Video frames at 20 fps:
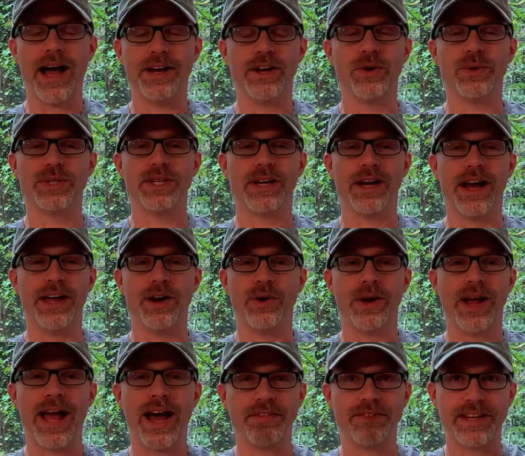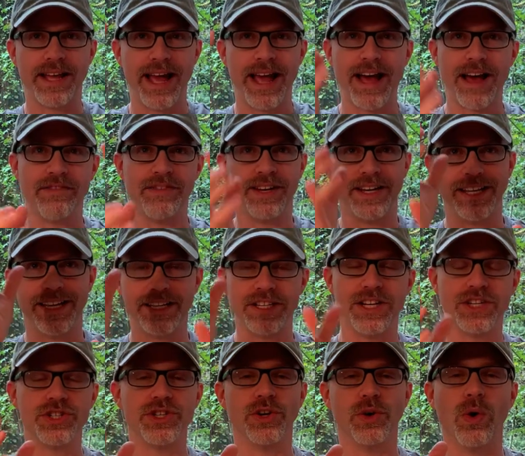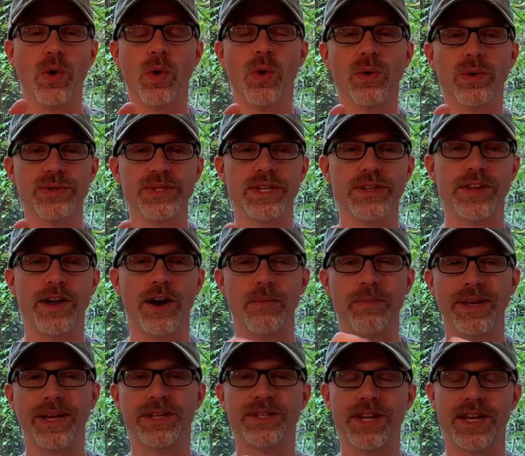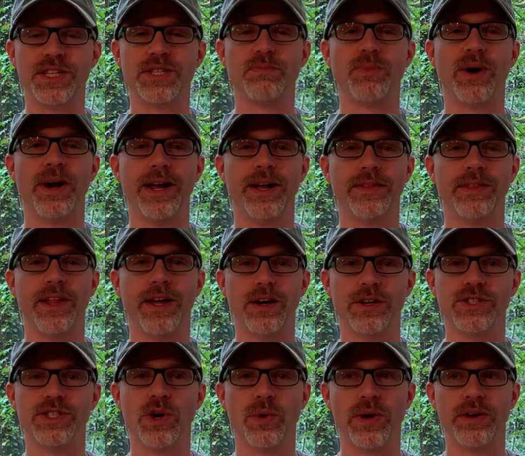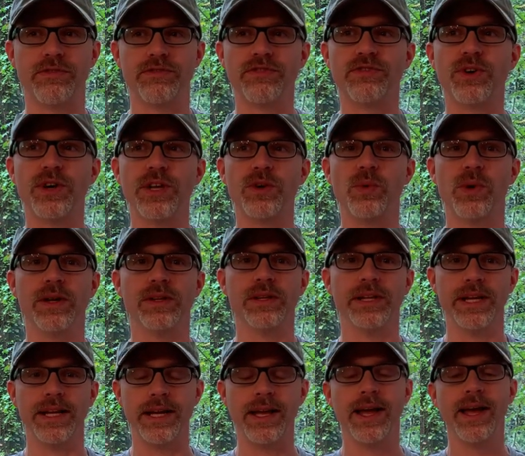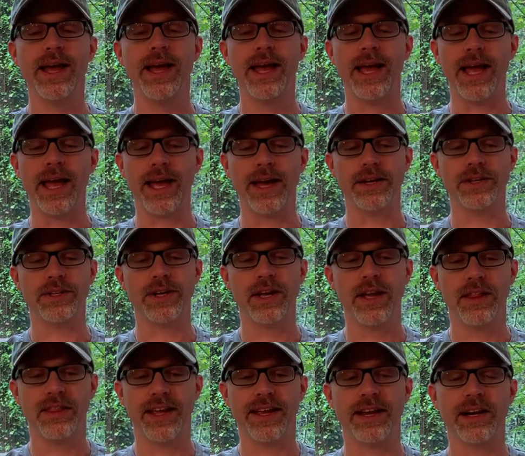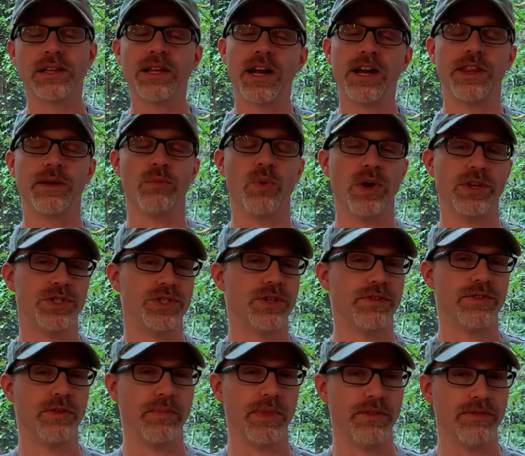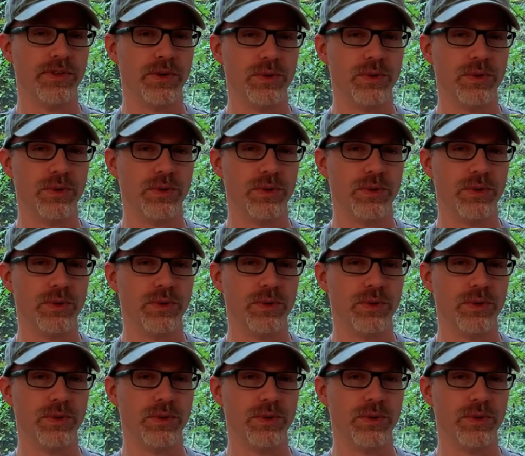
don't have to have any additional holes in there because I spray in there so infrequently. And they get a lot of the moisture from the